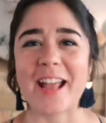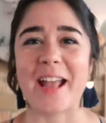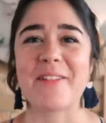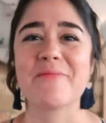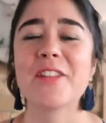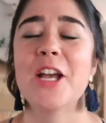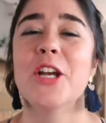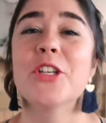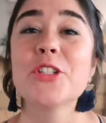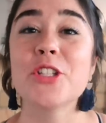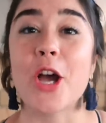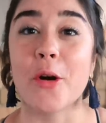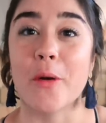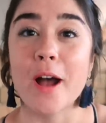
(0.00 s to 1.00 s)
Okay,
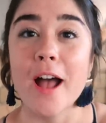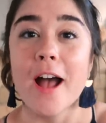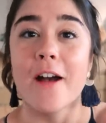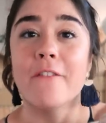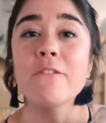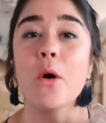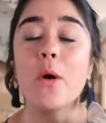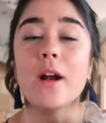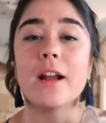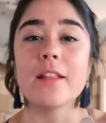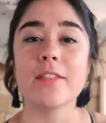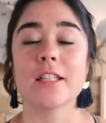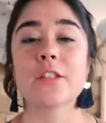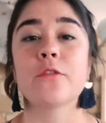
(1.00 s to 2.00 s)
so
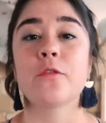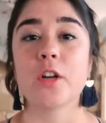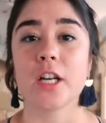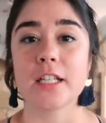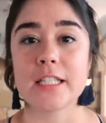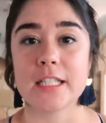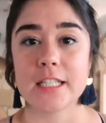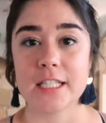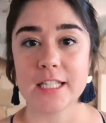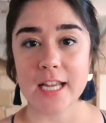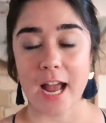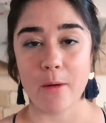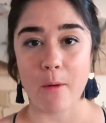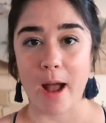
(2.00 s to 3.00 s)
for this first
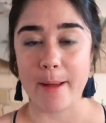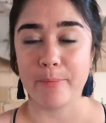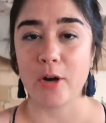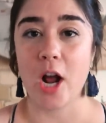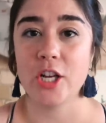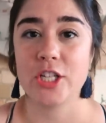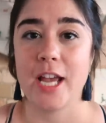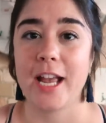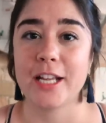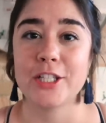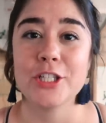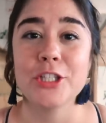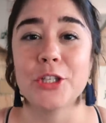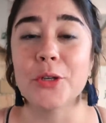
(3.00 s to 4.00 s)
D I Y
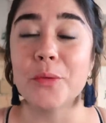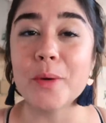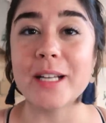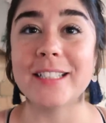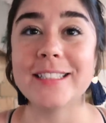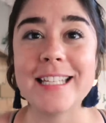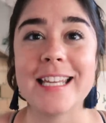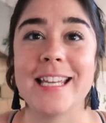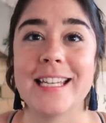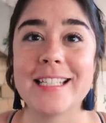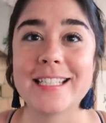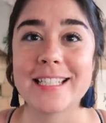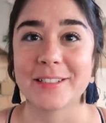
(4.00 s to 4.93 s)
project, you will need